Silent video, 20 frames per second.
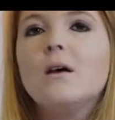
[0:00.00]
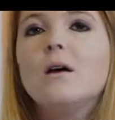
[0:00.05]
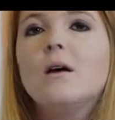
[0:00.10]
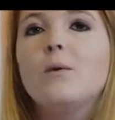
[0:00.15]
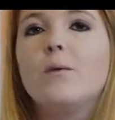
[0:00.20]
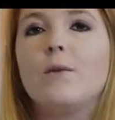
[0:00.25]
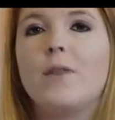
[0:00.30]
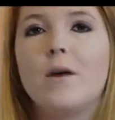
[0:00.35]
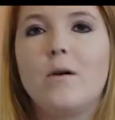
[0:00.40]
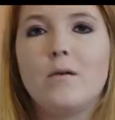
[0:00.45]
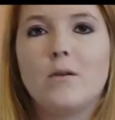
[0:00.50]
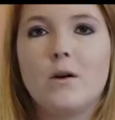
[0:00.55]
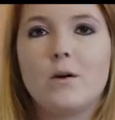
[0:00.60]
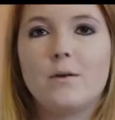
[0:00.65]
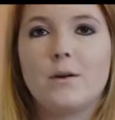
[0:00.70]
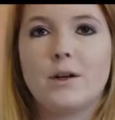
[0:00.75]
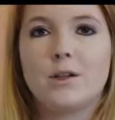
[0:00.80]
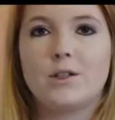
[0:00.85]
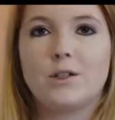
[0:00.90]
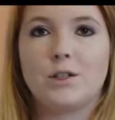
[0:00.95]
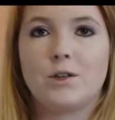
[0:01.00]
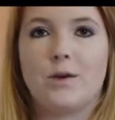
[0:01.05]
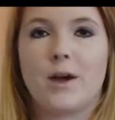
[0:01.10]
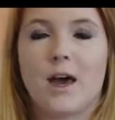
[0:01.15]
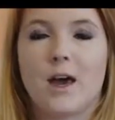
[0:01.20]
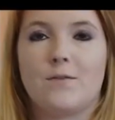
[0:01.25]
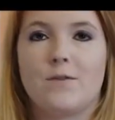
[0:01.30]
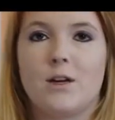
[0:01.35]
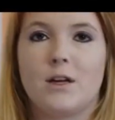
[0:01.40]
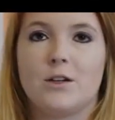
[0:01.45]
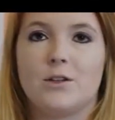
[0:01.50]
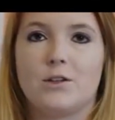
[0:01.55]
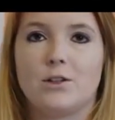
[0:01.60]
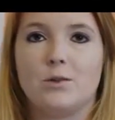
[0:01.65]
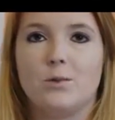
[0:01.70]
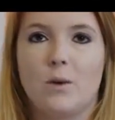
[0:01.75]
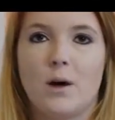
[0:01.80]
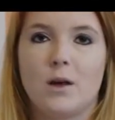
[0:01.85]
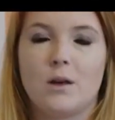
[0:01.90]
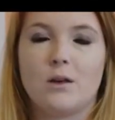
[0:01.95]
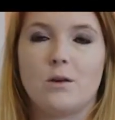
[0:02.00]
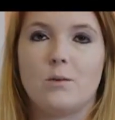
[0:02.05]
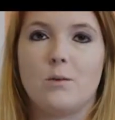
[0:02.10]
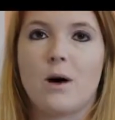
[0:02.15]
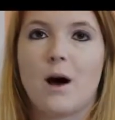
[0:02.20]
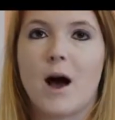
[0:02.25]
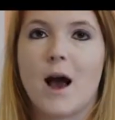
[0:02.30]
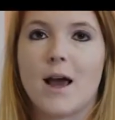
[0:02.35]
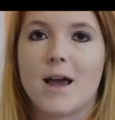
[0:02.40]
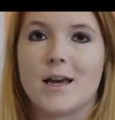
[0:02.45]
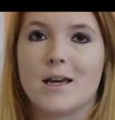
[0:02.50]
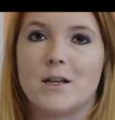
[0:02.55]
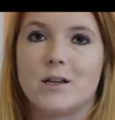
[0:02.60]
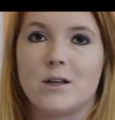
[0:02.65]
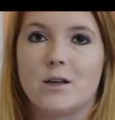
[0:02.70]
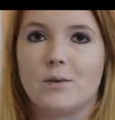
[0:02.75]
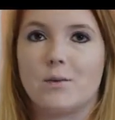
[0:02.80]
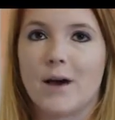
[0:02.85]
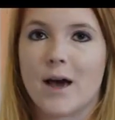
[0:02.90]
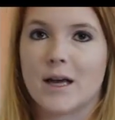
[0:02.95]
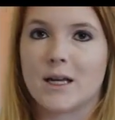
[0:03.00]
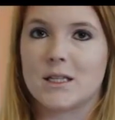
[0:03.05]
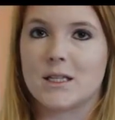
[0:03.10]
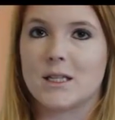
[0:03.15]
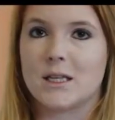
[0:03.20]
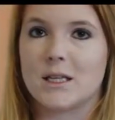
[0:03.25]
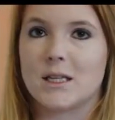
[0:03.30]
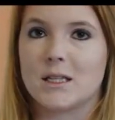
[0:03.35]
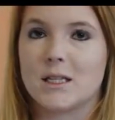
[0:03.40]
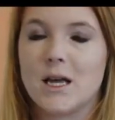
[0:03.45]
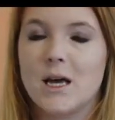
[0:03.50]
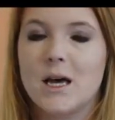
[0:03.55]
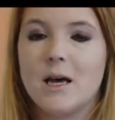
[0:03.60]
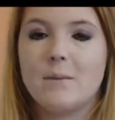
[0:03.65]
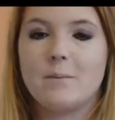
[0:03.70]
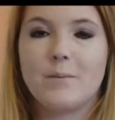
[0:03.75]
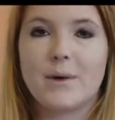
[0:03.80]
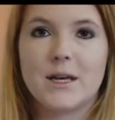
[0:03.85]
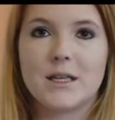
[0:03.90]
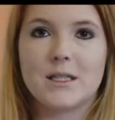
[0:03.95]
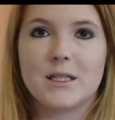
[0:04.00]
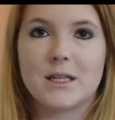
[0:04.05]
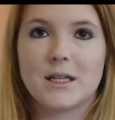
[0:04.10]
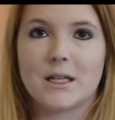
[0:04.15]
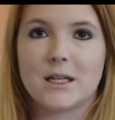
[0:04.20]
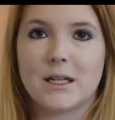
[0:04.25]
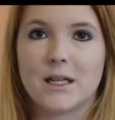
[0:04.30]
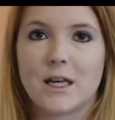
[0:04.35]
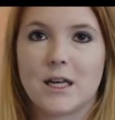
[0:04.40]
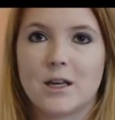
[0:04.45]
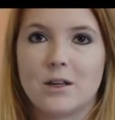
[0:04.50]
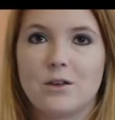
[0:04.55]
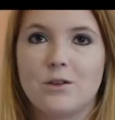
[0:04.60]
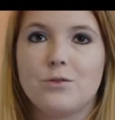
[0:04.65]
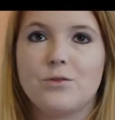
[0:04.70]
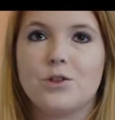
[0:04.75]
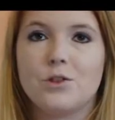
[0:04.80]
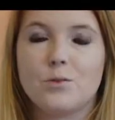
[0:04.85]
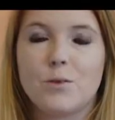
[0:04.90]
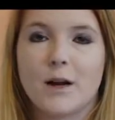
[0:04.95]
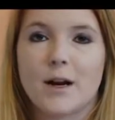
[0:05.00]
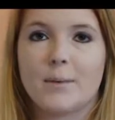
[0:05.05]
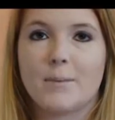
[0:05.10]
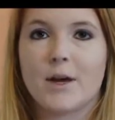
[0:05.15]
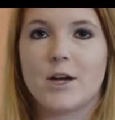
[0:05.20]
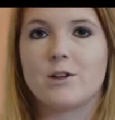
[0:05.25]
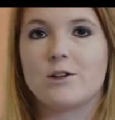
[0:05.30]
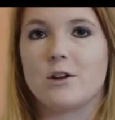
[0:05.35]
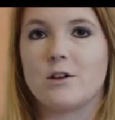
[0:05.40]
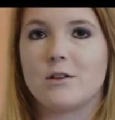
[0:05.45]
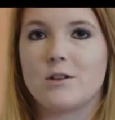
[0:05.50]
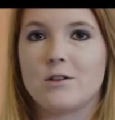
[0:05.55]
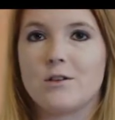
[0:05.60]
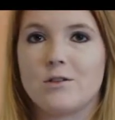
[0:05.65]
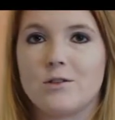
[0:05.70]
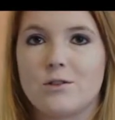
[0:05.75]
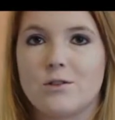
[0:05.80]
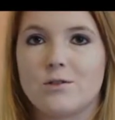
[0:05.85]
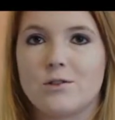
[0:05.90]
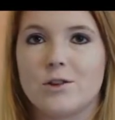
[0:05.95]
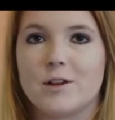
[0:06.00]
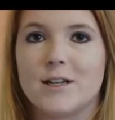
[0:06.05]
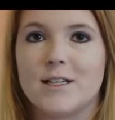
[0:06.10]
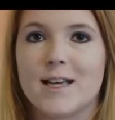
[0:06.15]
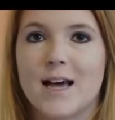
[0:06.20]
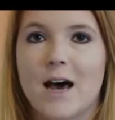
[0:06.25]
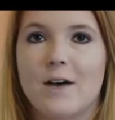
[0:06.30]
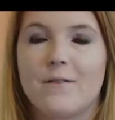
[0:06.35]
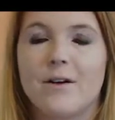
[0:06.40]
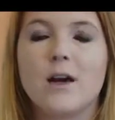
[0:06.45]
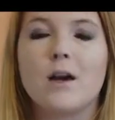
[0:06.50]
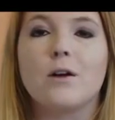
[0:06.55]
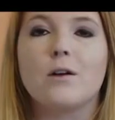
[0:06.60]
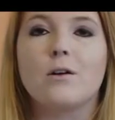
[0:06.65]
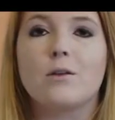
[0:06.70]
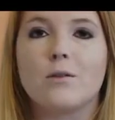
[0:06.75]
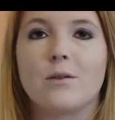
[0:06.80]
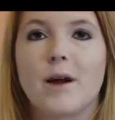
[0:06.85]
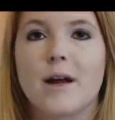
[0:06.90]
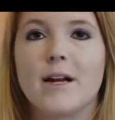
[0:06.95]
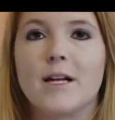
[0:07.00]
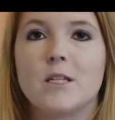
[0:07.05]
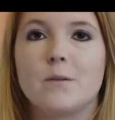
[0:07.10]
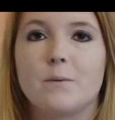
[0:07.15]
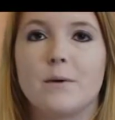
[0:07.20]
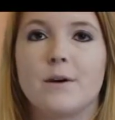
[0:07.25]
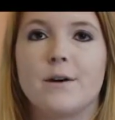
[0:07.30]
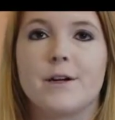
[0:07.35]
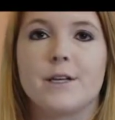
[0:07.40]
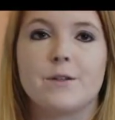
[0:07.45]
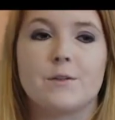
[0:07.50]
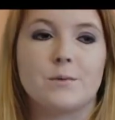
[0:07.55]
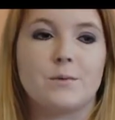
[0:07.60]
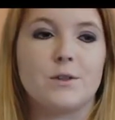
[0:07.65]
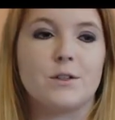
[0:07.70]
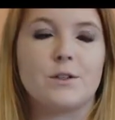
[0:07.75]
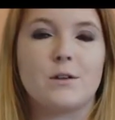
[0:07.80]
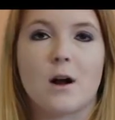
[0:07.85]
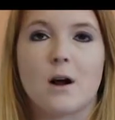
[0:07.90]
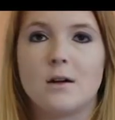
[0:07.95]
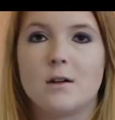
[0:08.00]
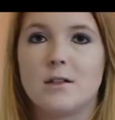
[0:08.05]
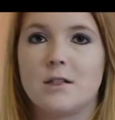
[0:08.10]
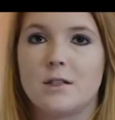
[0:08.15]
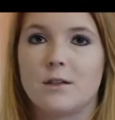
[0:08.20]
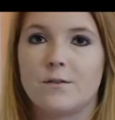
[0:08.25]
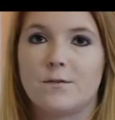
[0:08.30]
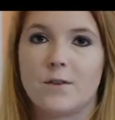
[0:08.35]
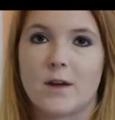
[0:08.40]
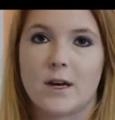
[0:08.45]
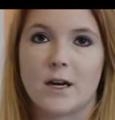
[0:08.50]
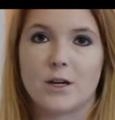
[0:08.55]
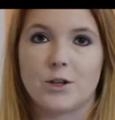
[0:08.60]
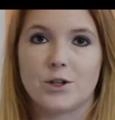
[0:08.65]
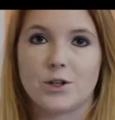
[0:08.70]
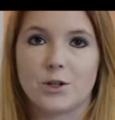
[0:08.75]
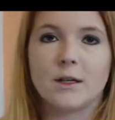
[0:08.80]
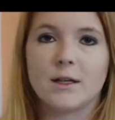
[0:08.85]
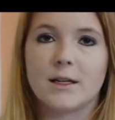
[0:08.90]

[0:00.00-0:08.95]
Without going too heavy into what UI and UX is, basically, you just want to make sure that your user is having a great experience from start to finish.